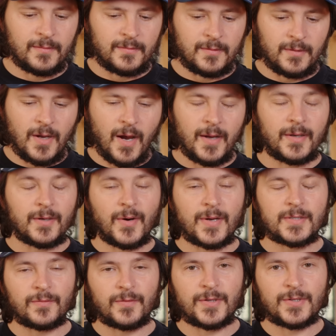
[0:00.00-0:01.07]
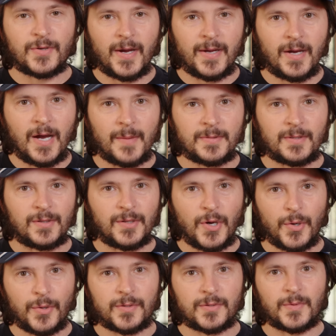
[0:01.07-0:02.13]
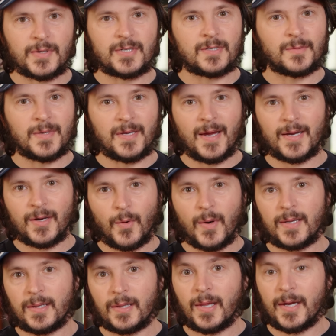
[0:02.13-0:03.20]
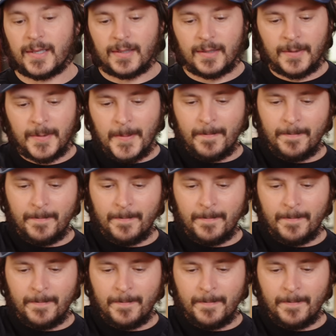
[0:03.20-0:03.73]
not aggressively dry hopped nose, which to me I quite like.